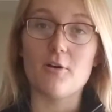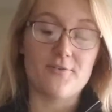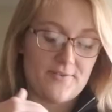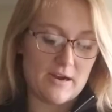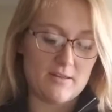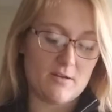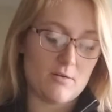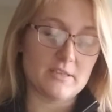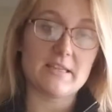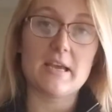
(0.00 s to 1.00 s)
fair, they're
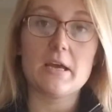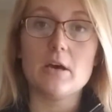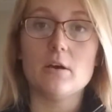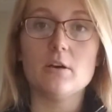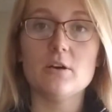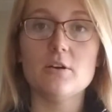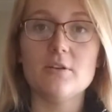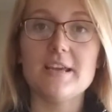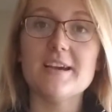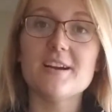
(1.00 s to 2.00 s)
always like, Ooh,
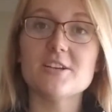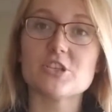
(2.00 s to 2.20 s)
ears,